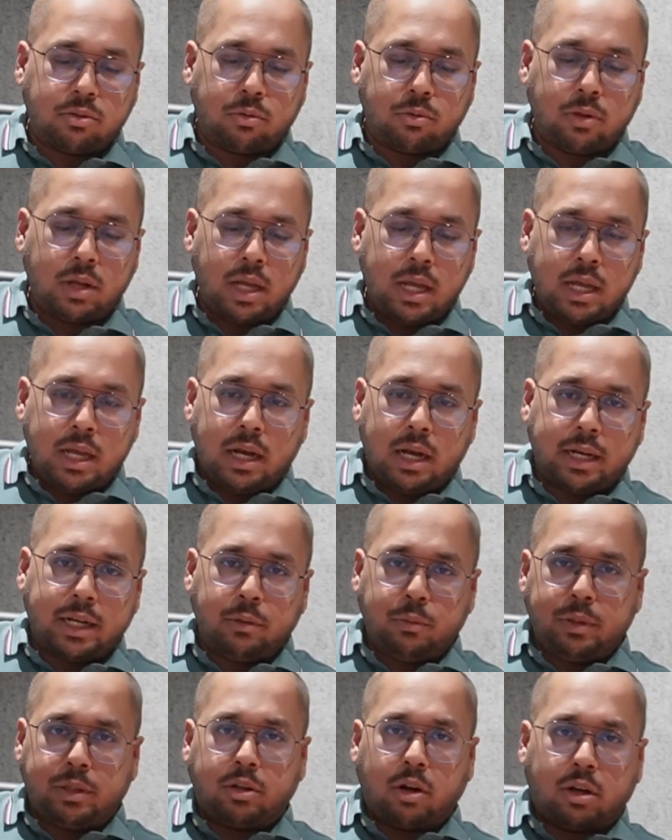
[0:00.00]
So
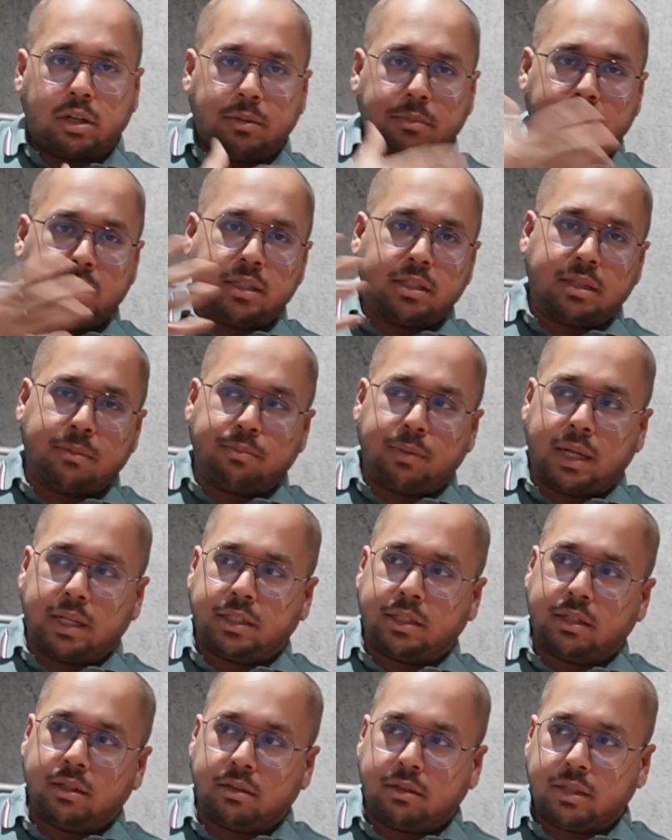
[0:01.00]
again, we talked about the
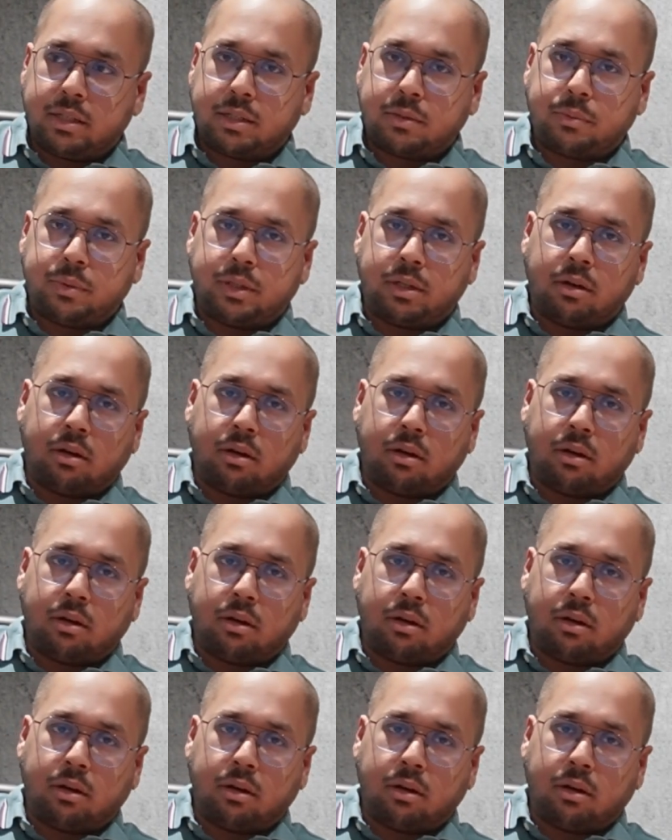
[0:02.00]
supply chain risk.